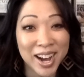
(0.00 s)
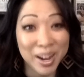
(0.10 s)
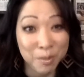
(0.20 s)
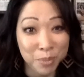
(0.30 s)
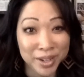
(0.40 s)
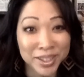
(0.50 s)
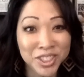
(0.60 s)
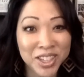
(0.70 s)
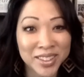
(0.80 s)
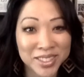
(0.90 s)
I'm putting a
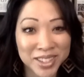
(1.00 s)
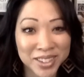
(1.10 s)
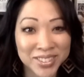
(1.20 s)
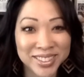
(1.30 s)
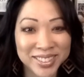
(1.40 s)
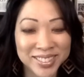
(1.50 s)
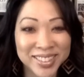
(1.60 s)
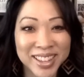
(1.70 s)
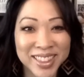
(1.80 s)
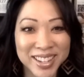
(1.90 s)
challenge out to you
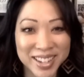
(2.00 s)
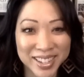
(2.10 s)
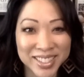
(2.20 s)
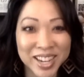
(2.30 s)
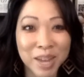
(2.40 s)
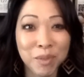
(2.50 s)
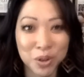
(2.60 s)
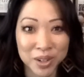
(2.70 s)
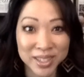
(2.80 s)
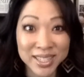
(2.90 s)
that the next time you
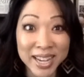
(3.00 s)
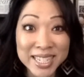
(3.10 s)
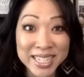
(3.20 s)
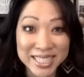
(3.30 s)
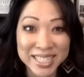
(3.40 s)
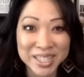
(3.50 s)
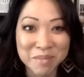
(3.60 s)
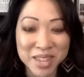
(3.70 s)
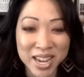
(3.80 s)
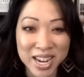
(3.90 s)
are attending
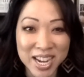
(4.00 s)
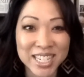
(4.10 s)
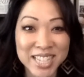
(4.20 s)
something,